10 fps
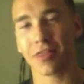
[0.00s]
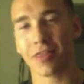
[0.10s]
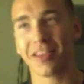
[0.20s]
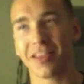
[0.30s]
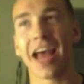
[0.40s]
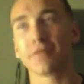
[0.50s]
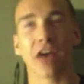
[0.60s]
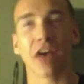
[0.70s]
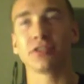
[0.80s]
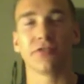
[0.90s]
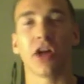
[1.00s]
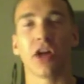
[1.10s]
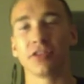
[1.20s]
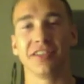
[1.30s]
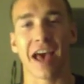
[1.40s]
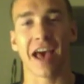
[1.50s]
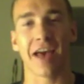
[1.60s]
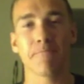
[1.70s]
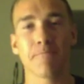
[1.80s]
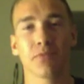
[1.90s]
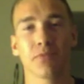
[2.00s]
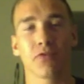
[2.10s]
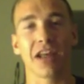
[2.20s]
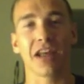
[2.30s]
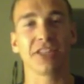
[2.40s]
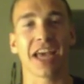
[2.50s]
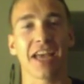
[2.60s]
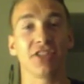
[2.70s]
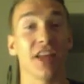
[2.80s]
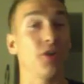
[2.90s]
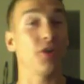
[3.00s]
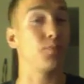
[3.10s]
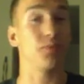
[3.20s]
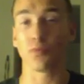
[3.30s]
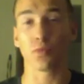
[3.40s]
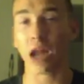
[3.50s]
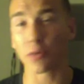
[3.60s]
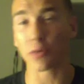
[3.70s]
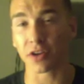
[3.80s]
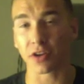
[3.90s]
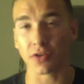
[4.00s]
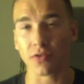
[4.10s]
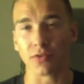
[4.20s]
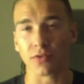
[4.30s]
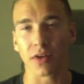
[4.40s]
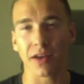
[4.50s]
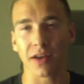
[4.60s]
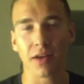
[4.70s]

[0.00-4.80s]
tens of thousands of dollars in debt for an education that we're not really going to use, right?